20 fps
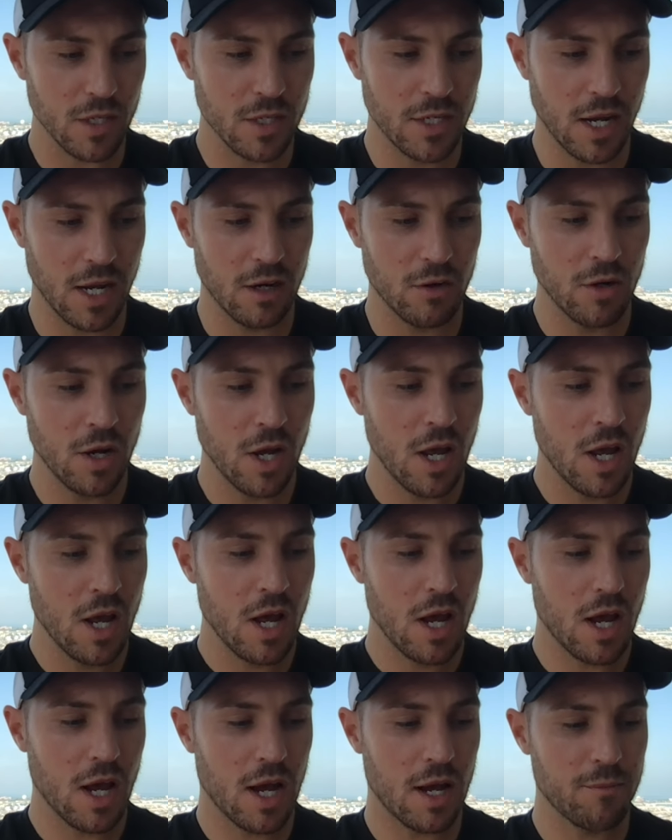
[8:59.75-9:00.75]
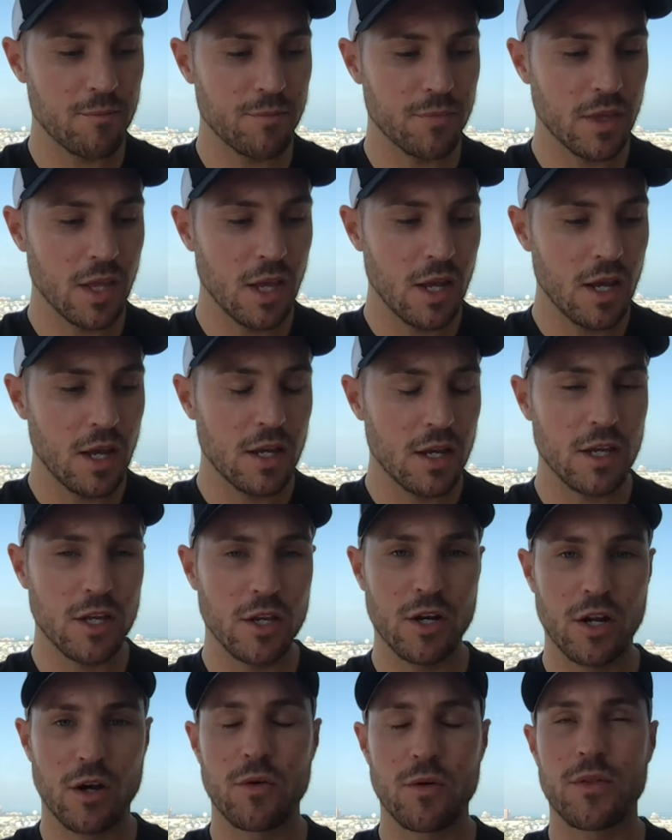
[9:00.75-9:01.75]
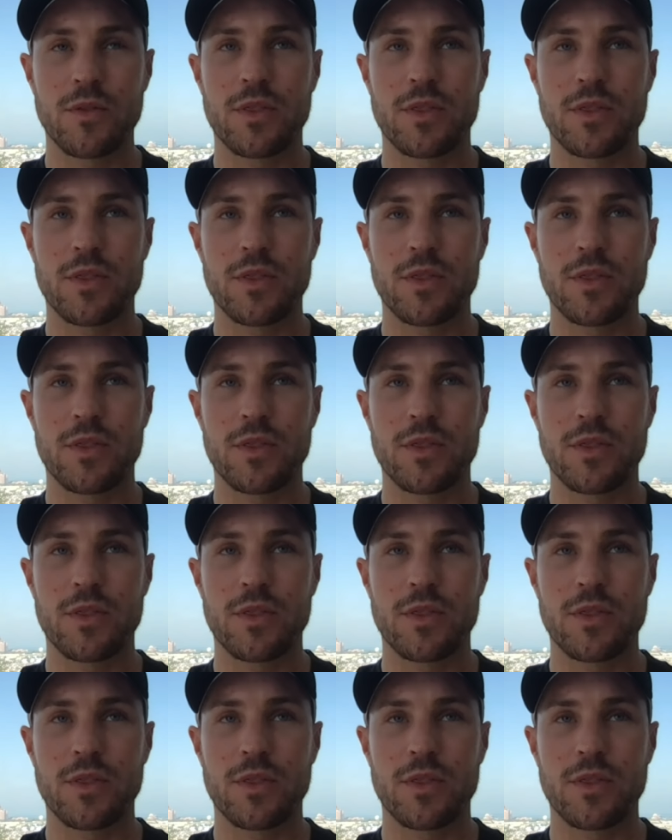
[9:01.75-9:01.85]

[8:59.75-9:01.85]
Now, you know,